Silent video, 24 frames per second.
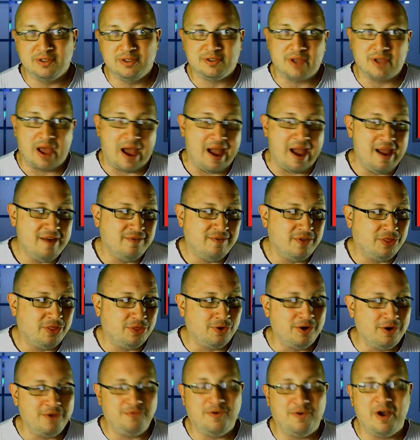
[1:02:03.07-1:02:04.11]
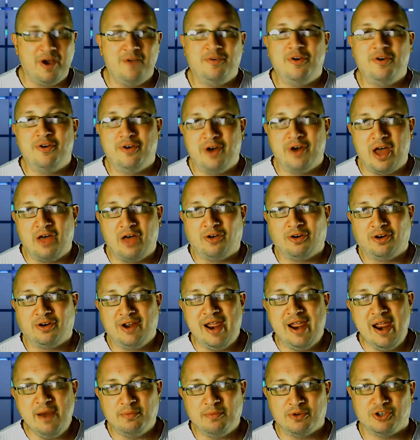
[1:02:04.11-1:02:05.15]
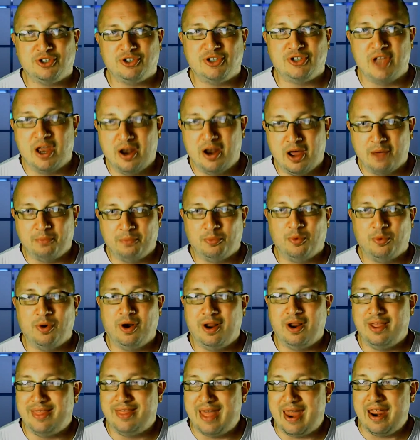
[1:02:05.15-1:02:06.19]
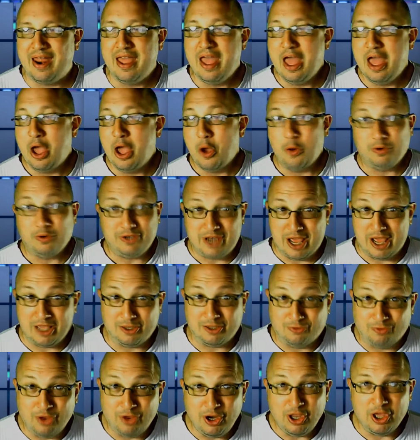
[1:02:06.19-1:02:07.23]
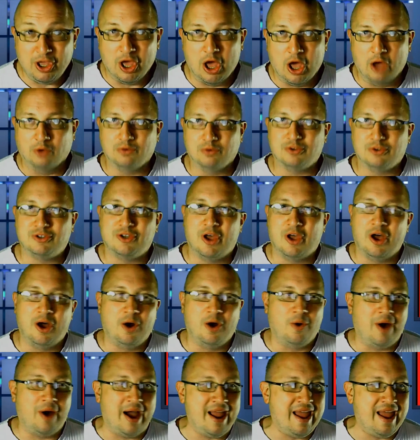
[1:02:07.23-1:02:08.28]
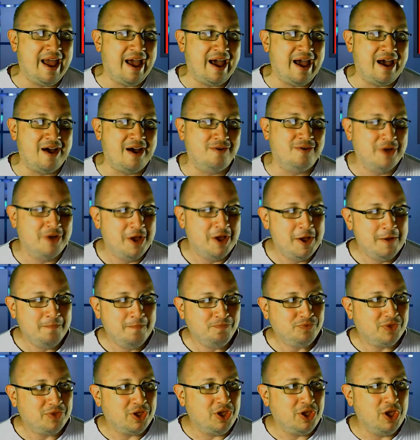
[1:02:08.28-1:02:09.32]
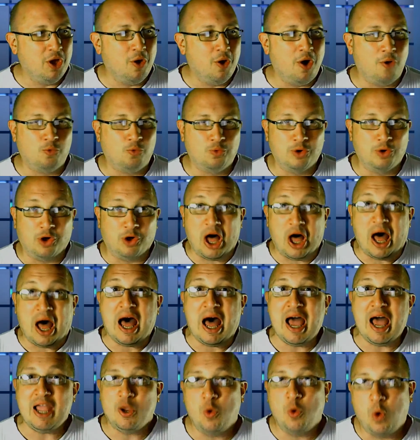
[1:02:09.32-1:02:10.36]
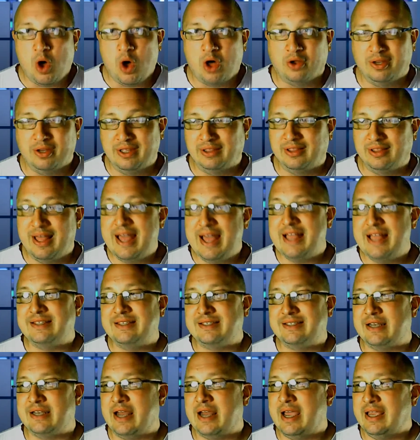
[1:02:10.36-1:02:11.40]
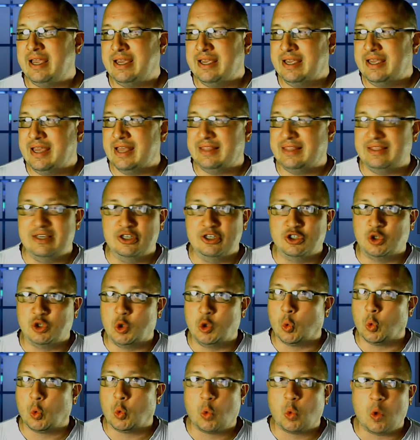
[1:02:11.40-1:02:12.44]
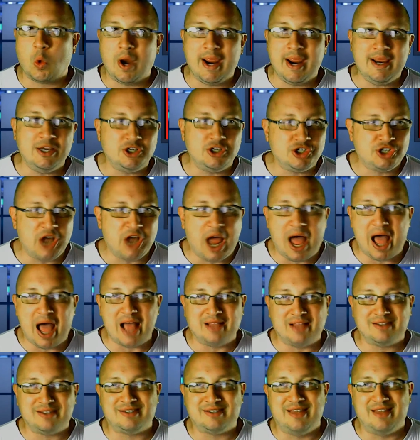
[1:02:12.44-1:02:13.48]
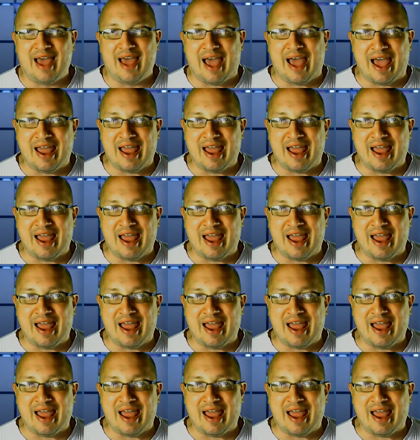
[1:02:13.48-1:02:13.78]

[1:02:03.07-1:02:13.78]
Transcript: I have a $3,500 camera setup that takes videos. So I have, you know, a real high quality lens, and I can get these great shots that